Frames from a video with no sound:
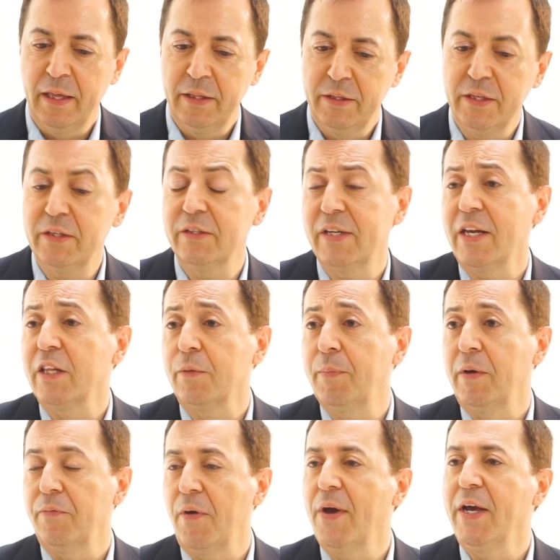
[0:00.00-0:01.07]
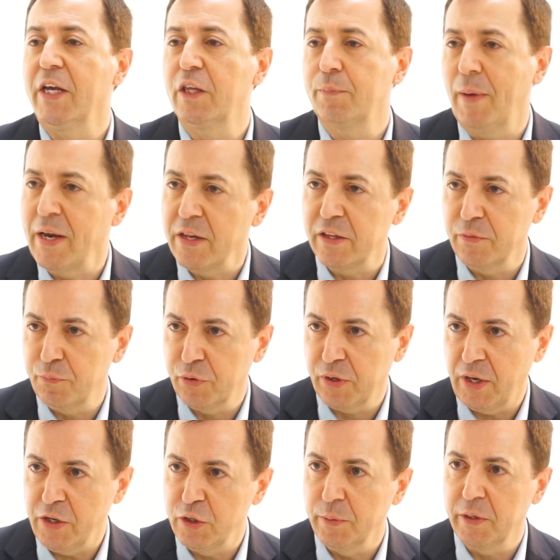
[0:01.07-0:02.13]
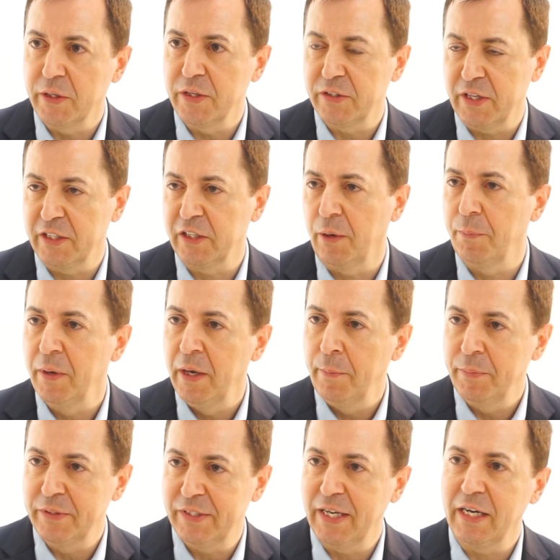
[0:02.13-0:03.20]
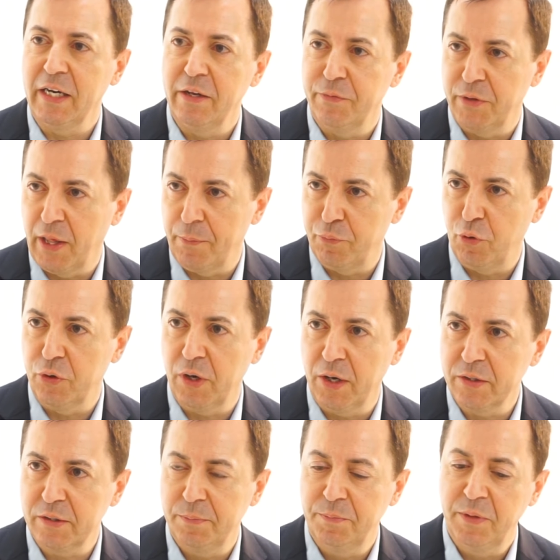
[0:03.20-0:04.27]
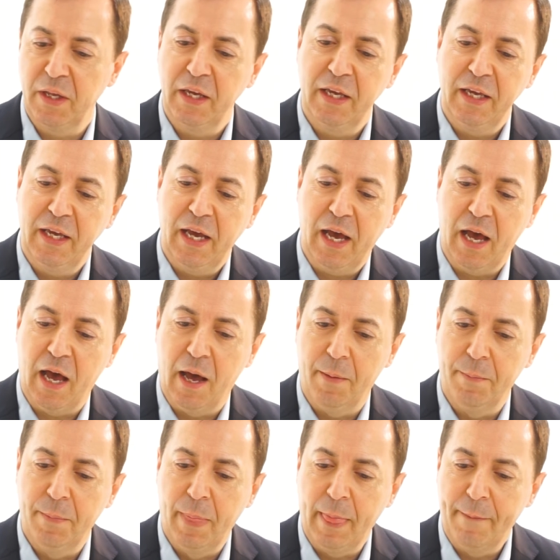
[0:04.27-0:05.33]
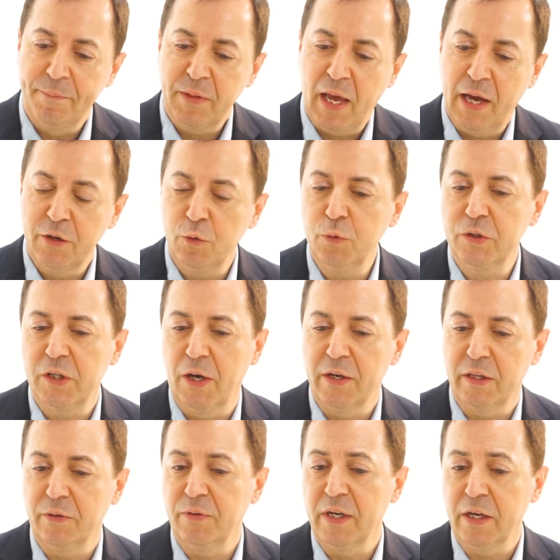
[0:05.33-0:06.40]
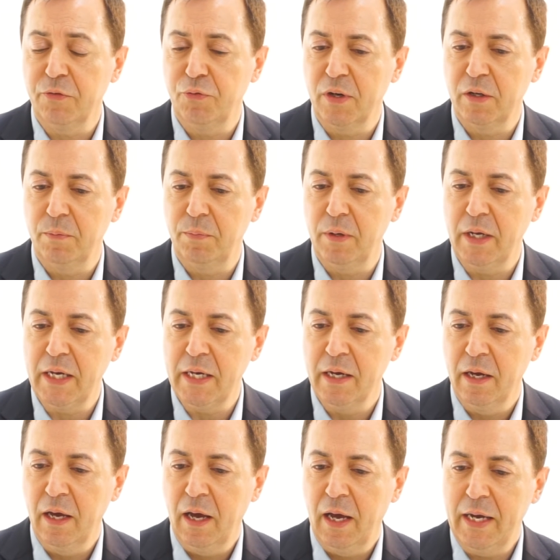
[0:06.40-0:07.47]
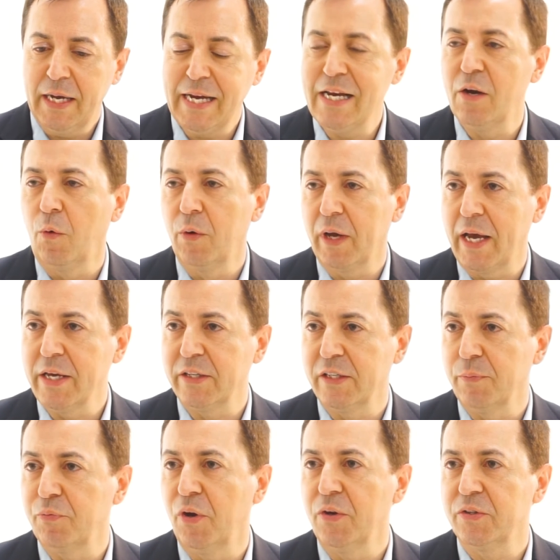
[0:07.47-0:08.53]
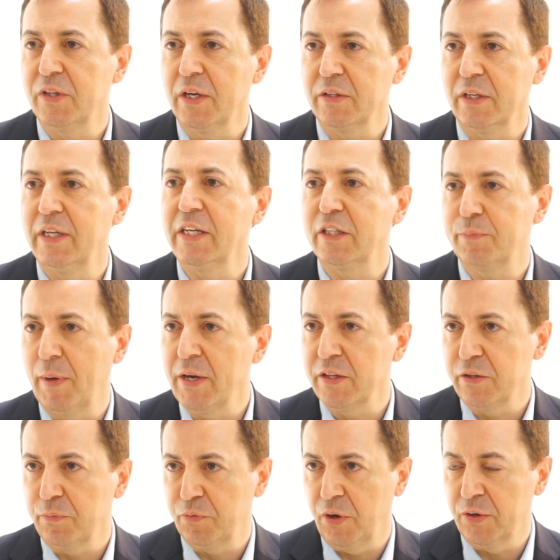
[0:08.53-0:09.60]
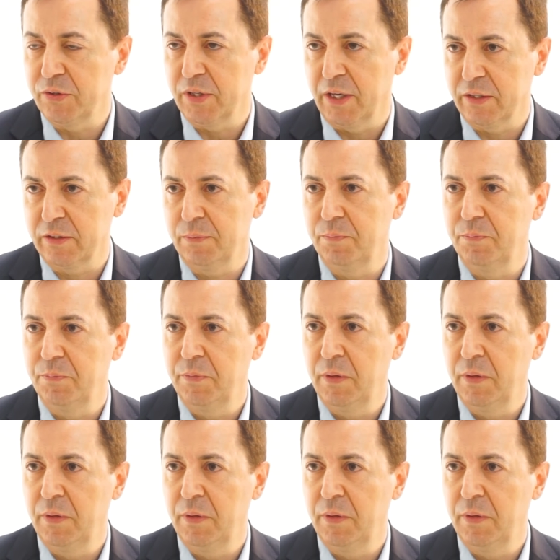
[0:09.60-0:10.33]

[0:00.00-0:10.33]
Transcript: This tends to be a very expensive procedure because it's set up particularly for that product, and also it's an incredibly elongated process and expensive process.